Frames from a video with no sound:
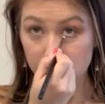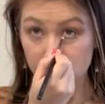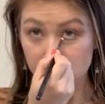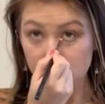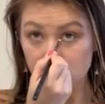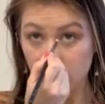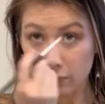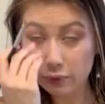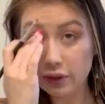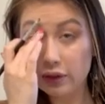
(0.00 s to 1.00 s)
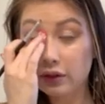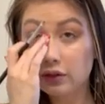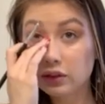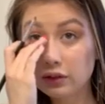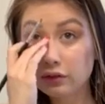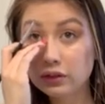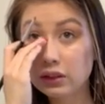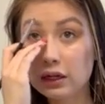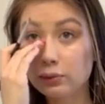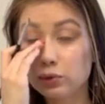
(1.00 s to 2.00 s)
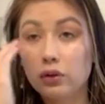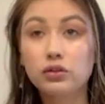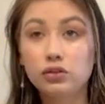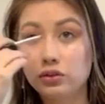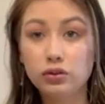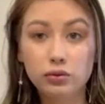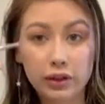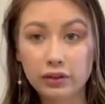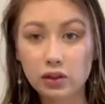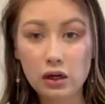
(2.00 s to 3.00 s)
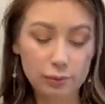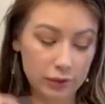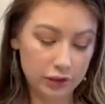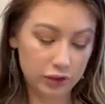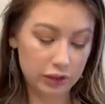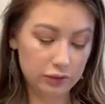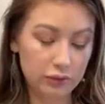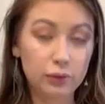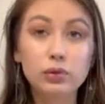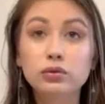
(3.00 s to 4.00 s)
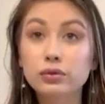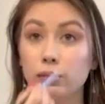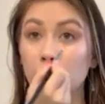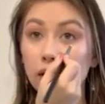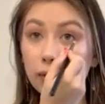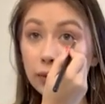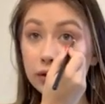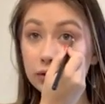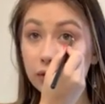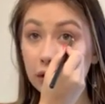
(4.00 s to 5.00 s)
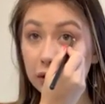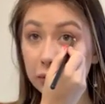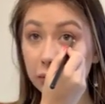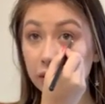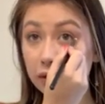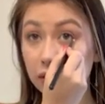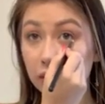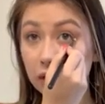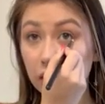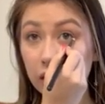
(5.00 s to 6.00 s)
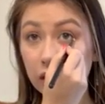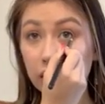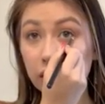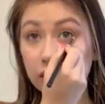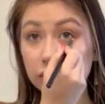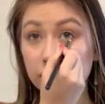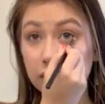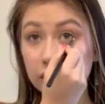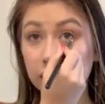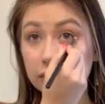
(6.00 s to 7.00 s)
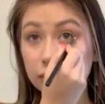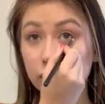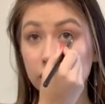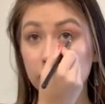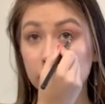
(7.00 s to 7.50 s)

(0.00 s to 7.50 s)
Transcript: But there's definitely times where I'll just do like top eyeshadow and I won't do the bottom, and it's fine. But I just really think this brings